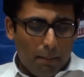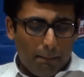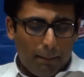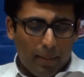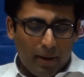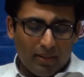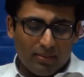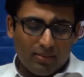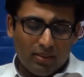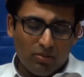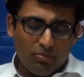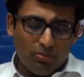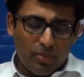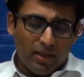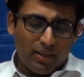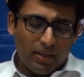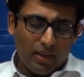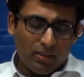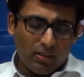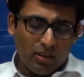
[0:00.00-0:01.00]
Person
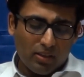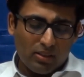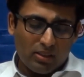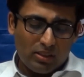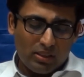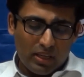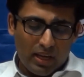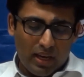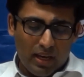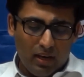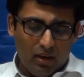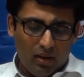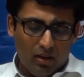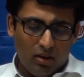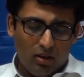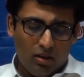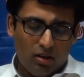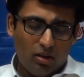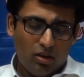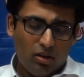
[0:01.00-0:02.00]
making the sale,
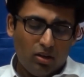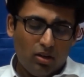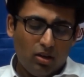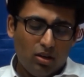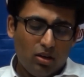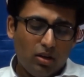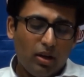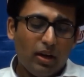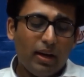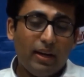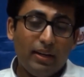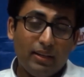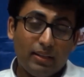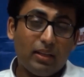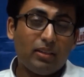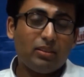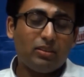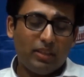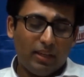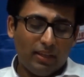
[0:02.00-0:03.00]

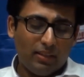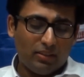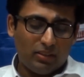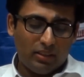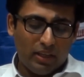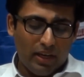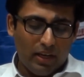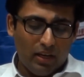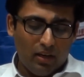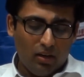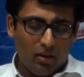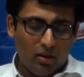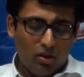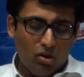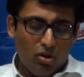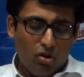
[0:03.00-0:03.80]
interstate sale,